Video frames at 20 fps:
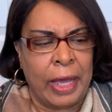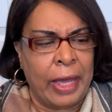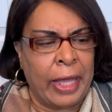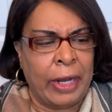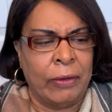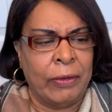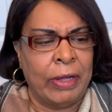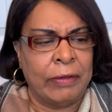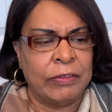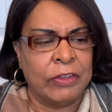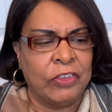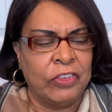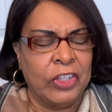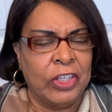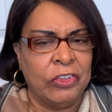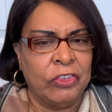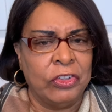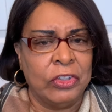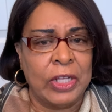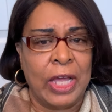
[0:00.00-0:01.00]
I don't have to
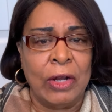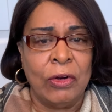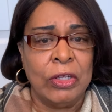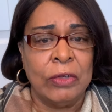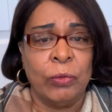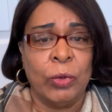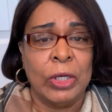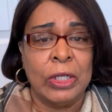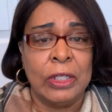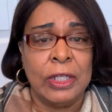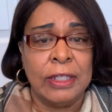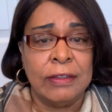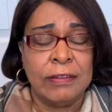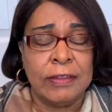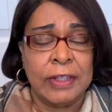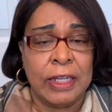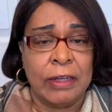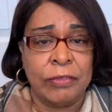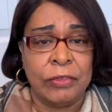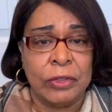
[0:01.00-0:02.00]
touch it. I don't even want to
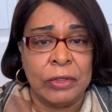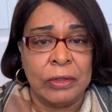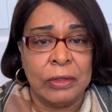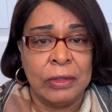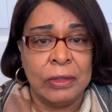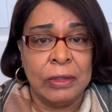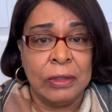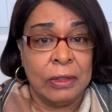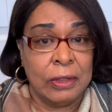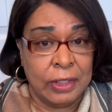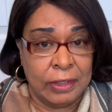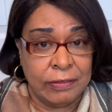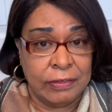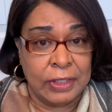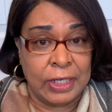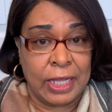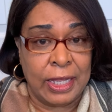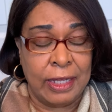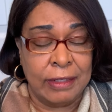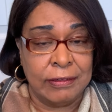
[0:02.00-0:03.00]
lust after it. Lust
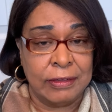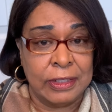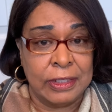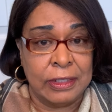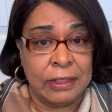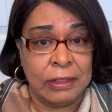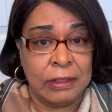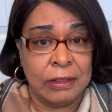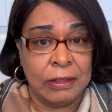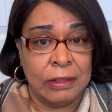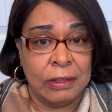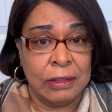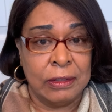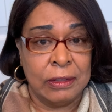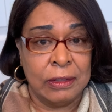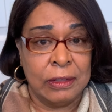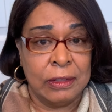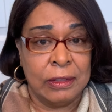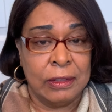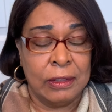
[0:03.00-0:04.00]
of the eyes again.
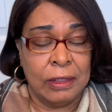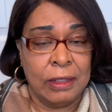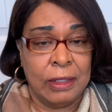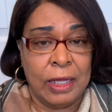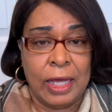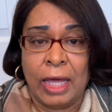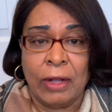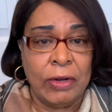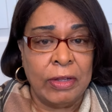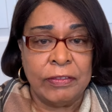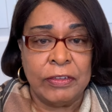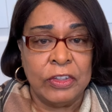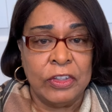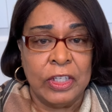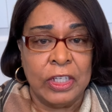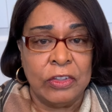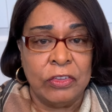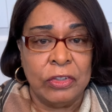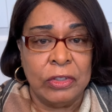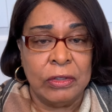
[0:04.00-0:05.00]
I don't have to
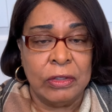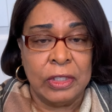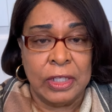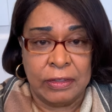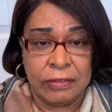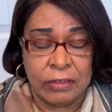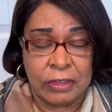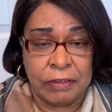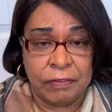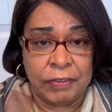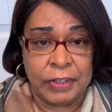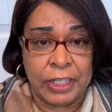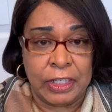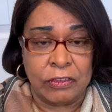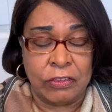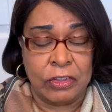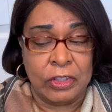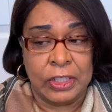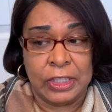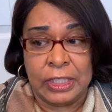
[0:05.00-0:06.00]
touch it. Lust of the
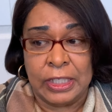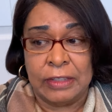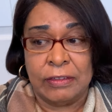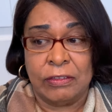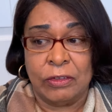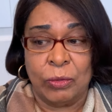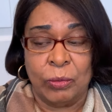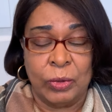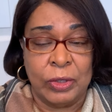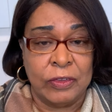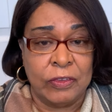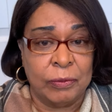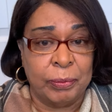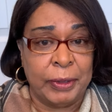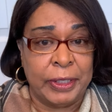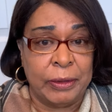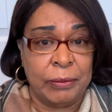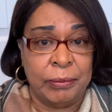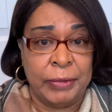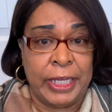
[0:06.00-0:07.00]
flesh. Looking at someone's
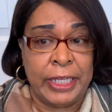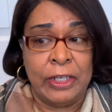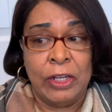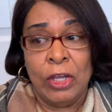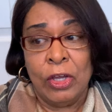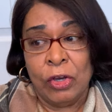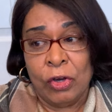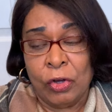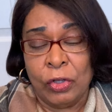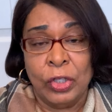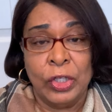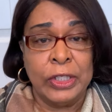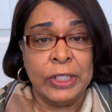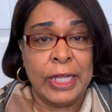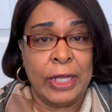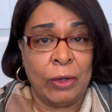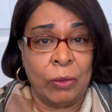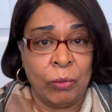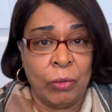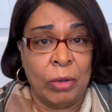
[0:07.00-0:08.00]
mate or looking
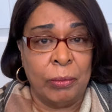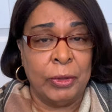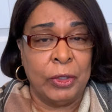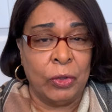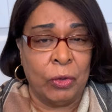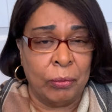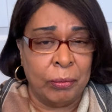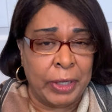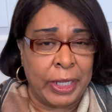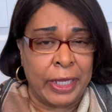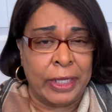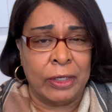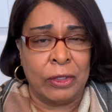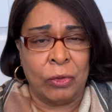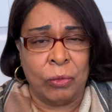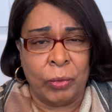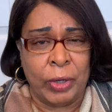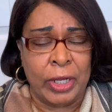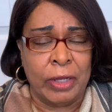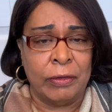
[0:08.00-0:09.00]
at a woman or man
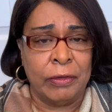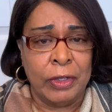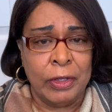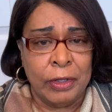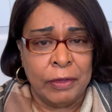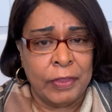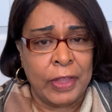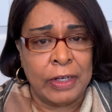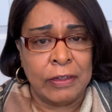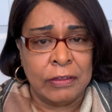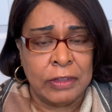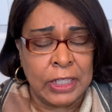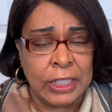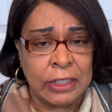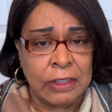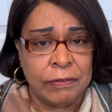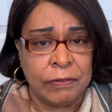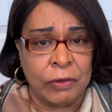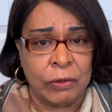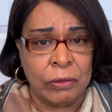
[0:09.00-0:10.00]
in a way that is
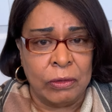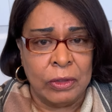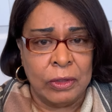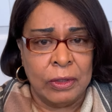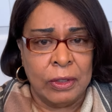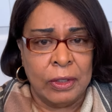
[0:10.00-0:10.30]
lustful.